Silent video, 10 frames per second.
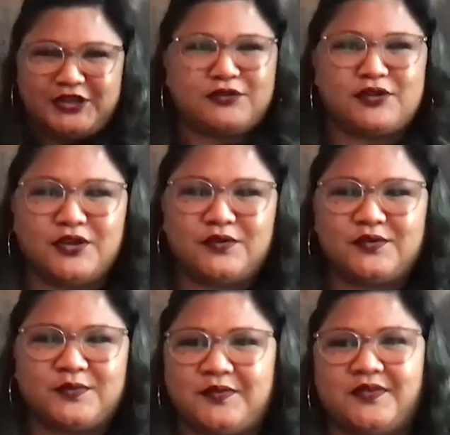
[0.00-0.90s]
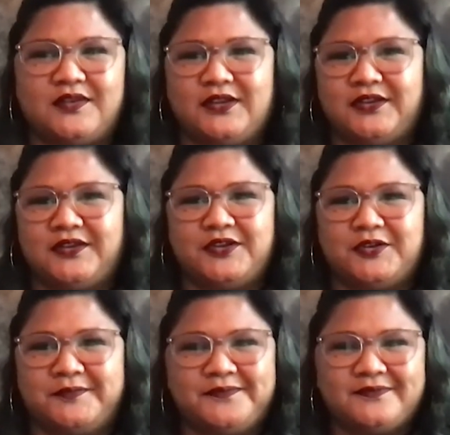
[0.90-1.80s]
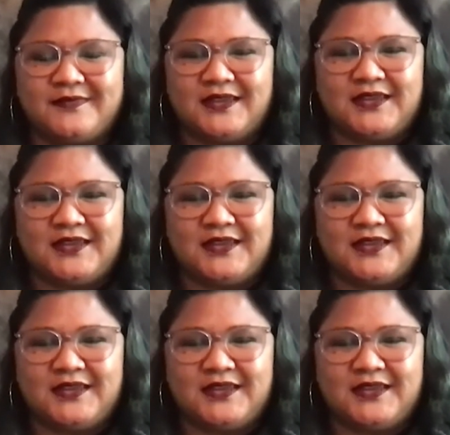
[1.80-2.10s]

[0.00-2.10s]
let you close with, you know,